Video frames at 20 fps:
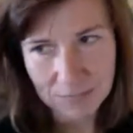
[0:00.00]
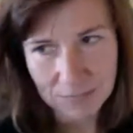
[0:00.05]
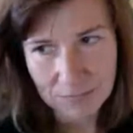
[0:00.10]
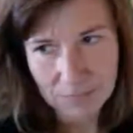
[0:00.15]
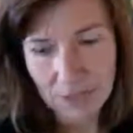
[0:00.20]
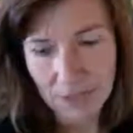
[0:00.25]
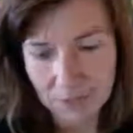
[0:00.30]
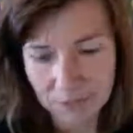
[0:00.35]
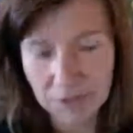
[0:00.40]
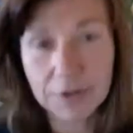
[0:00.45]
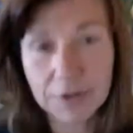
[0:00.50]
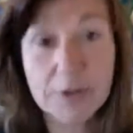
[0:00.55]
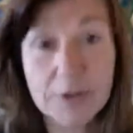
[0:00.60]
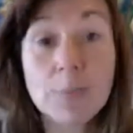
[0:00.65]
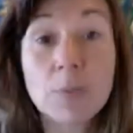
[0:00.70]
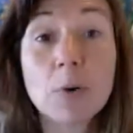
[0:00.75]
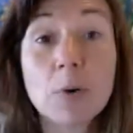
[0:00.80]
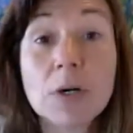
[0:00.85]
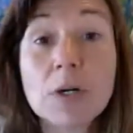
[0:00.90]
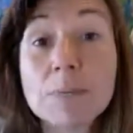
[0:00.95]
a very
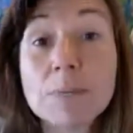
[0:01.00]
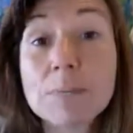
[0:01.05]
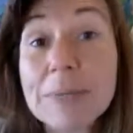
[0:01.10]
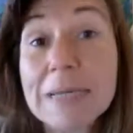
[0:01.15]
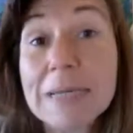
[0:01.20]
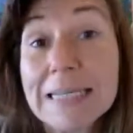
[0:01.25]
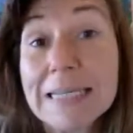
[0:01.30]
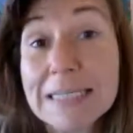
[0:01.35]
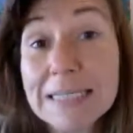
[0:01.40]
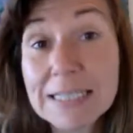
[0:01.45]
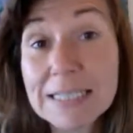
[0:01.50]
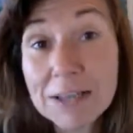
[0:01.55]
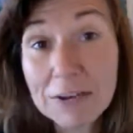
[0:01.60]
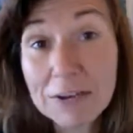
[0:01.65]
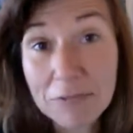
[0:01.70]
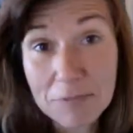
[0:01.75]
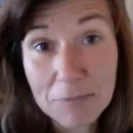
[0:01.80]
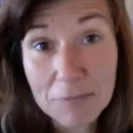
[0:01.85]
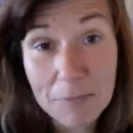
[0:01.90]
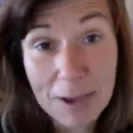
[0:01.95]
important piece of
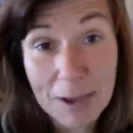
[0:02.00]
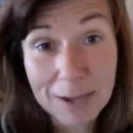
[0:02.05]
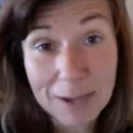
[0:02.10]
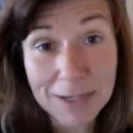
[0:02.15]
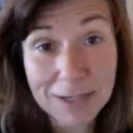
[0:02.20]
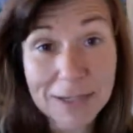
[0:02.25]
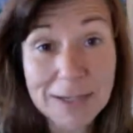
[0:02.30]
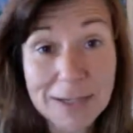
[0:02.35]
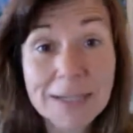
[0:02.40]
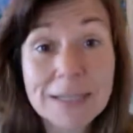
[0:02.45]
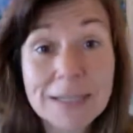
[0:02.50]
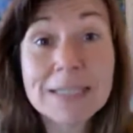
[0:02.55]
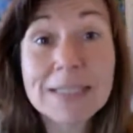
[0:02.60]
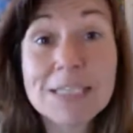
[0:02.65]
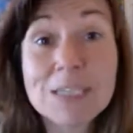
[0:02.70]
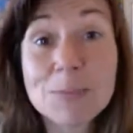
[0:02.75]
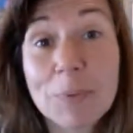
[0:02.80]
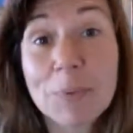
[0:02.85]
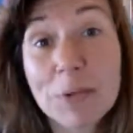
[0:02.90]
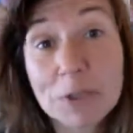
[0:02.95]
my
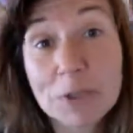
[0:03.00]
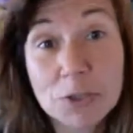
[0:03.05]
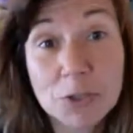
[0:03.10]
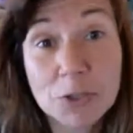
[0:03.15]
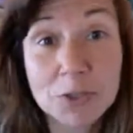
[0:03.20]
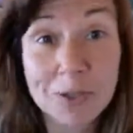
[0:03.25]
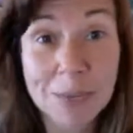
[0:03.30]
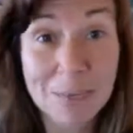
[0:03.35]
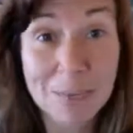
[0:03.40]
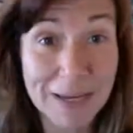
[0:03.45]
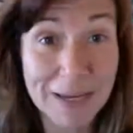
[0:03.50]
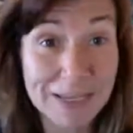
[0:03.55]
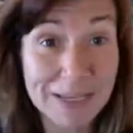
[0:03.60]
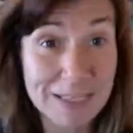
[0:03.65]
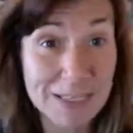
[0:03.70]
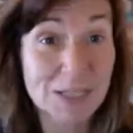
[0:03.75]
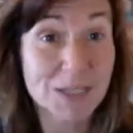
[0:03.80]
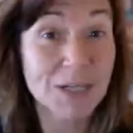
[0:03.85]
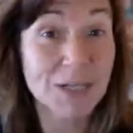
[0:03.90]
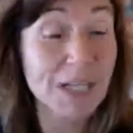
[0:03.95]
spiritually
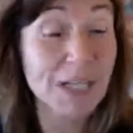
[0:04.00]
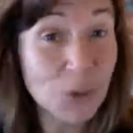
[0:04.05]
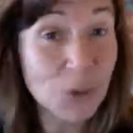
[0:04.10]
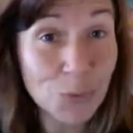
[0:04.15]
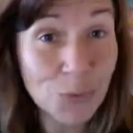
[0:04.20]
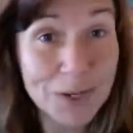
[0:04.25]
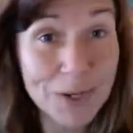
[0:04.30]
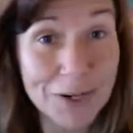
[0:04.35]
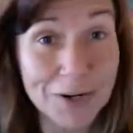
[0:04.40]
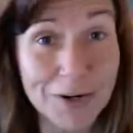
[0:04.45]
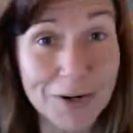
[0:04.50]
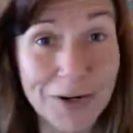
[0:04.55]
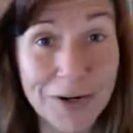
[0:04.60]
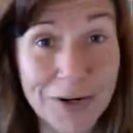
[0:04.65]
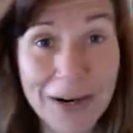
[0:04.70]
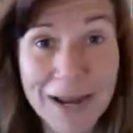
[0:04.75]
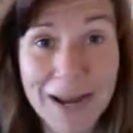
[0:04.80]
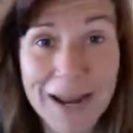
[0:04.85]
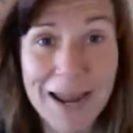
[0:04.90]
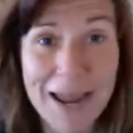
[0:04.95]
based career?
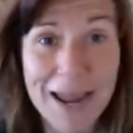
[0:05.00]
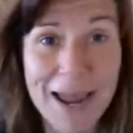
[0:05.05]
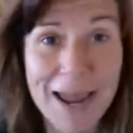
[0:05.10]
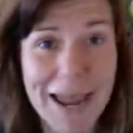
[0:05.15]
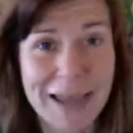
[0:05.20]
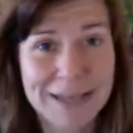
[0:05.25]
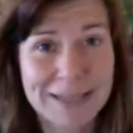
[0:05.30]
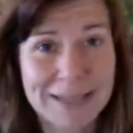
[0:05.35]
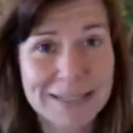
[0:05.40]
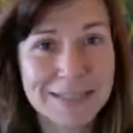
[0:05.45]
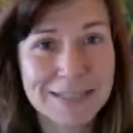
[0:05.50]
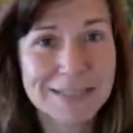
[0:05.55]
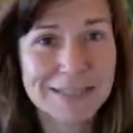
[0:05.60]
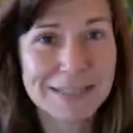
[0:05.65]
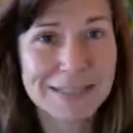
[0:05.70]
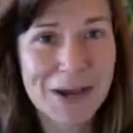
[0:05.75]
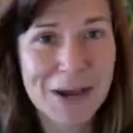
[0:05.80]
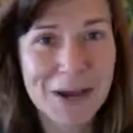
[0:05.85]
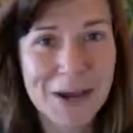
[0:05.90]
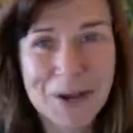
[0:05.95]
And
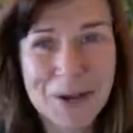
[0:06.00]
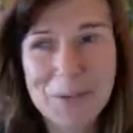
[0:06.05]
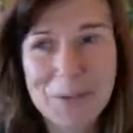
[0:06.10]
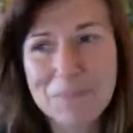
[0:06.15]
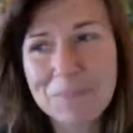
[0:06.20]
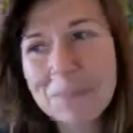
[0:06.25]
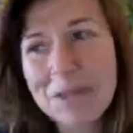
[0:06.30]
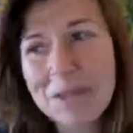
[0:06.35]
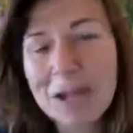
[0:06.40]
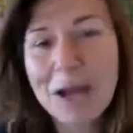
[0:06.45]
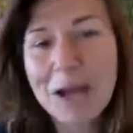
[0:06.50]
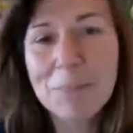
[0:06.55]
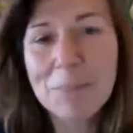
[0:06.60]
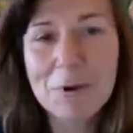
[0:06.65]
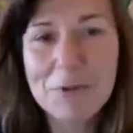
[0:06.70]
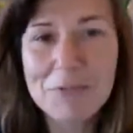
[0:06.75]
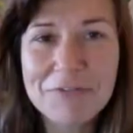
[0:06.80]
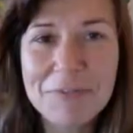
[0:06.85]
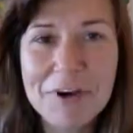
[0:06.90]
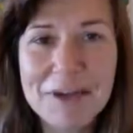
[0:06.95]
um,
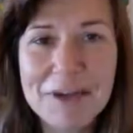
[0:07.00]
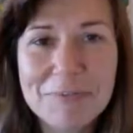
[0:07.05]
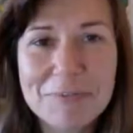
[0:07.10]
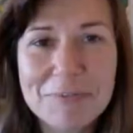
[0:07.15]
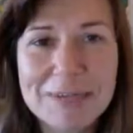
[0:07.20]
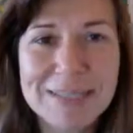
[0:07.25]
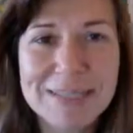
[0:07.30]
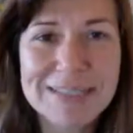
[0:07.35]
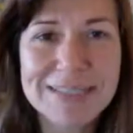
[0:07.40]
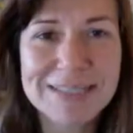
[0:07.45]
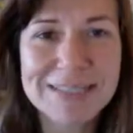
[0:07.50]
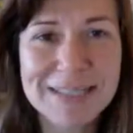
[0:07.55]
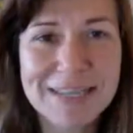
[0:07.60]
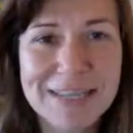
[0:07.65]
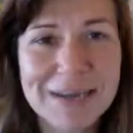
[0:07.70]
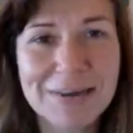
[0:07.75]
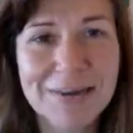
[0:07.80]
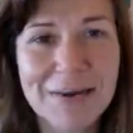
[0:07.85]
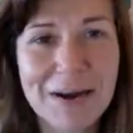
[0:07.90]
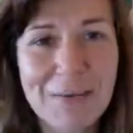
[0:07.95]
about five minutes
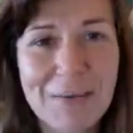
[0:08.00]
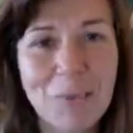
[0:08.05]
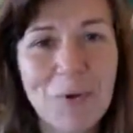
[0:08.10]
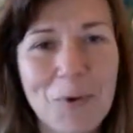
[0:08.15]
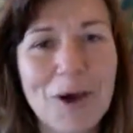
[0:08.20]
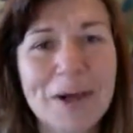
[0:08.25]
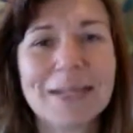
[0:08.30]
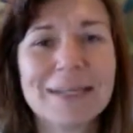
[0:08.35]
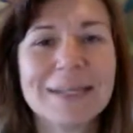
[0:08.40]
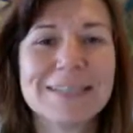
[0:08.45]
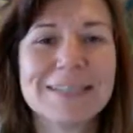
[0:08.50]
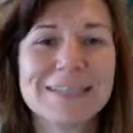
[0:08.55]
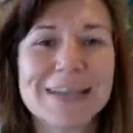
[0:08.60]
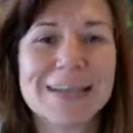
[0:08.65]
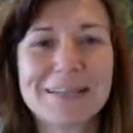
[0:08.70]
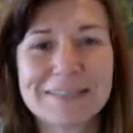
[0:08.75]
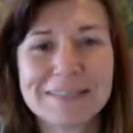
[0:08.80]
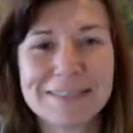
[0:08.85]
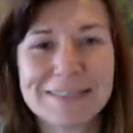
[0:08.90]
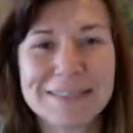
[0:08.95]
later, I'm walking
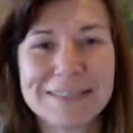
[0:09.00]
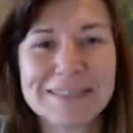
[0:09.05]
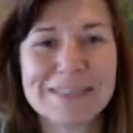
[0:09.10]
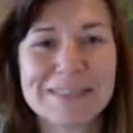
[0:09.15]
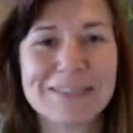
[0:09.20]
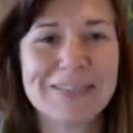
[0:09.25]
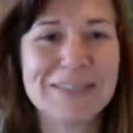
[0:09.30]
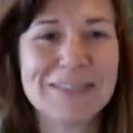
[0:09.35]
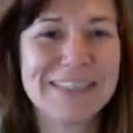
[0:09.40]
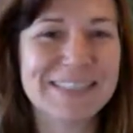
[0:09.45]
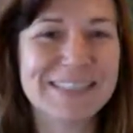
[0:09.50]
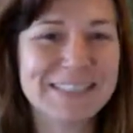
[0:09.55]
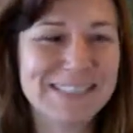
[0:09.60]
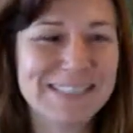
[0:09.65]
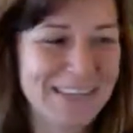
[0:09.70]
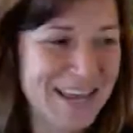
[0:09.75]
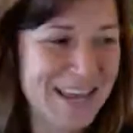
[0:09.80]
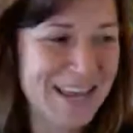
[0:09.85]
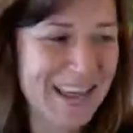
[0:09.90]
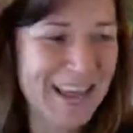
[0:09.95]
down the street.
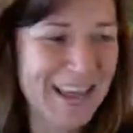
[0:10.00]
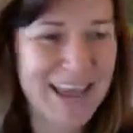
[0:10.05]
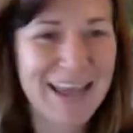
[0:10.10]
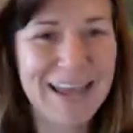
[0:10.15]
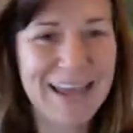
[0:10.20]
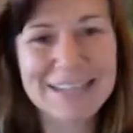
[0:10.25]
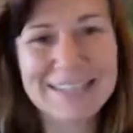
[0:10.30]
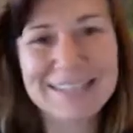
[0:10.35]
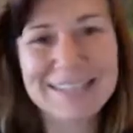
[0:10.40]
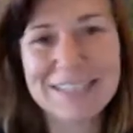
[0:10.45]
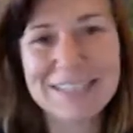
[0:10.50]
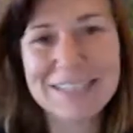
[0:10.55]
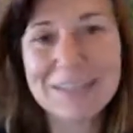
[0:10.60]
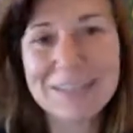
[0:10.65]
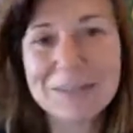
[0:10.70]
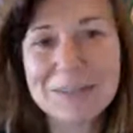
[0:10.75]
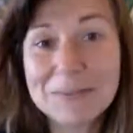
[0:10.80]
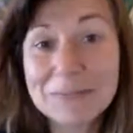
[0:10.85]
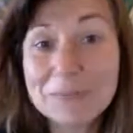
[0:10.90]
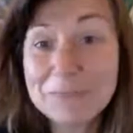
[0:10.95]
And
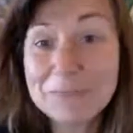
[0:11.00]
here,